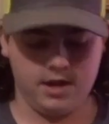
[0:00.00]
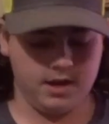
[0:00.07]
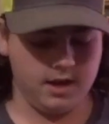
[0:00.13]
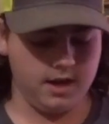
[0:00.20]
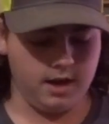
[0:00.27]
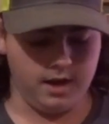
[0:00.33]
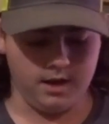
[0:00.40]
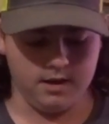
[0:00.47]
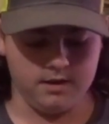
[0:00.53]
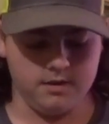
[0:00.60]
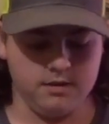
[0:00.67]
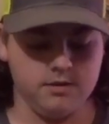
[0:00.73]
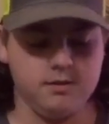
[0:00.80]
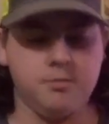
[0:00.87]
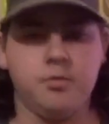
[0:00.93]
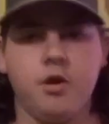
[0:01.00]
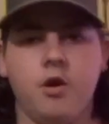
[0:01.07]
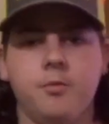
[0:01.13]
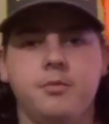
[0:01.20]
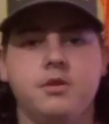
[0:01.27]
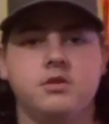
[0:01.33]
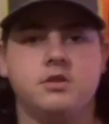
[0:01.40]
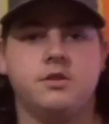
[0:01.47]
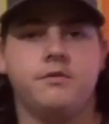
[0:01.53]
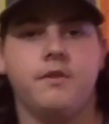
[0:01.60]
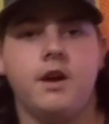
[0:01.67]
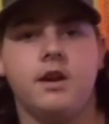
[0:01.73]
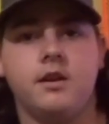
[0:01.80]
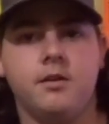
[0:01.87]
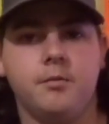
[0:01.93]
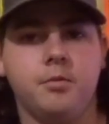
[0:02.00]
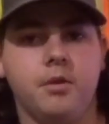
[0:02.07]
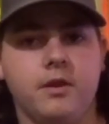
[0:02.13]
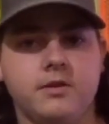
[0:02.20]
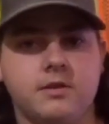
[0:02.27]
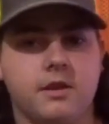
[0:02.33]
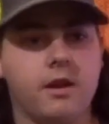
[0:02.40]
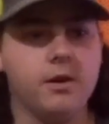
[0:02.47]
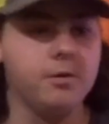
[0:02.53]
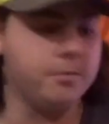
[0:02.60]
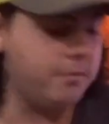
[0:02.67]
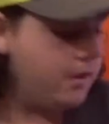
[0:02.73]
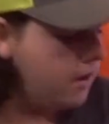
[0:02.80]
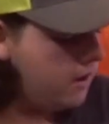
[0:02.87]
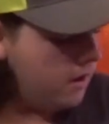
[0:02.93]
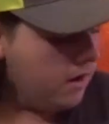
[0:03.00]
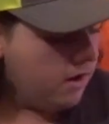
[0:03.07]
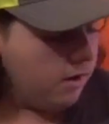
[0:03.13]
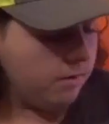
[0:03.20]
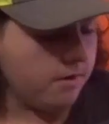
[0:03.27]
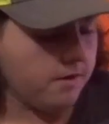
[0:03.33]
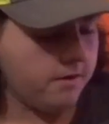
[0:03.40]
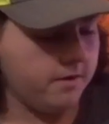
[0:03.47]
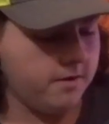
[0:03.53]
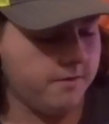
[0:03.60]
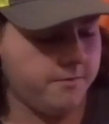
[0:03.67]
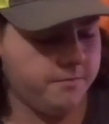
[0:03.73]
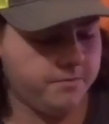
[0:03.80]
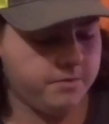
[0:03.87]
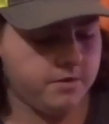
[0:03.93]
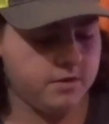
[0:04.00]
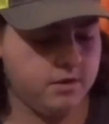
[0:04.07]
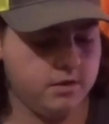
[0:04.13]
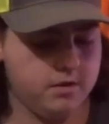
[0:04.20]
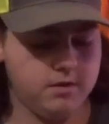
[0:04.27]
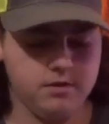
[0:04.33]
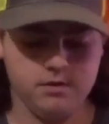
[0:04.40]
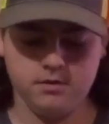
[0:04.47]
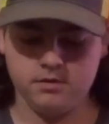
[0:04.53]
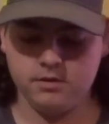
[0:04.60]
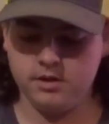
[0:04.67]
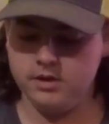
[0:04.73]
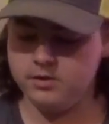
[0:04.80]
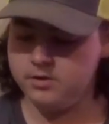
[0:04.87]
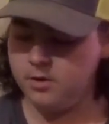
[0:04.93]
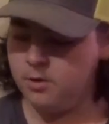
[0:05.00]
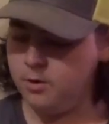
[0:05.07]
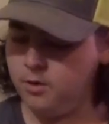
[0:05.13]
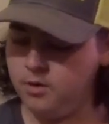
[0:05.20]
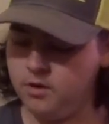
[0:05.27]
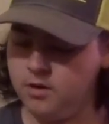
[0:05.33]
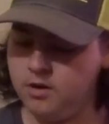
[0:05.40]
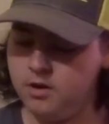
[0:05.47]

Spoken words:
and the problem is just finding a place to cut them around here. These are,